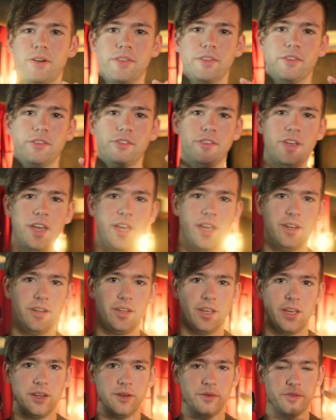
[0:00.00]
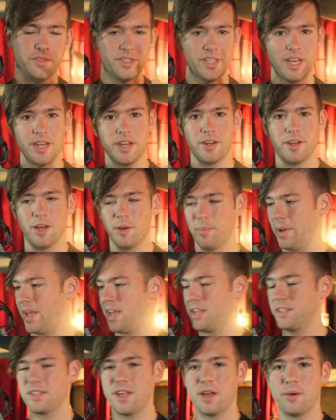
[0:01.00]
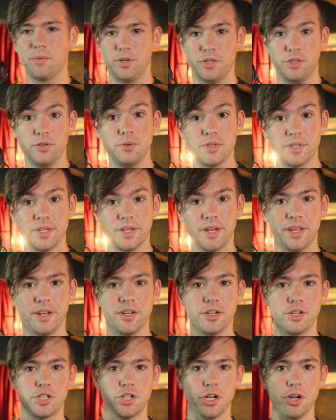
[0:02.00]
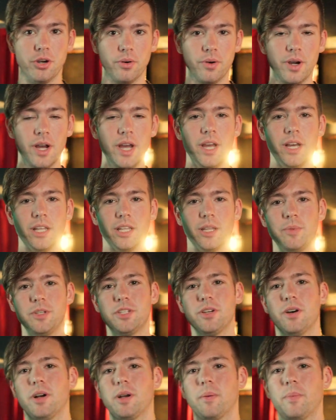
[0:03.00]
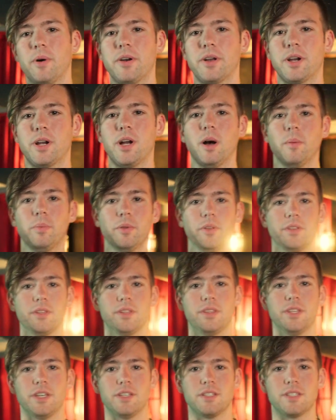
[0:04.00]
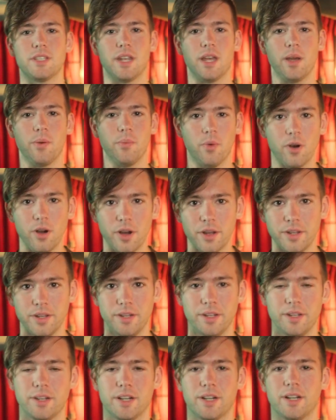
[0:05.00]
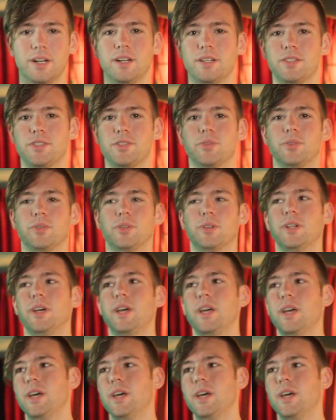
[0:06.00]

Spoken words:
on the stand and set it up as I would use it in a show, let me talk about a couple of the things that I wanted in a console.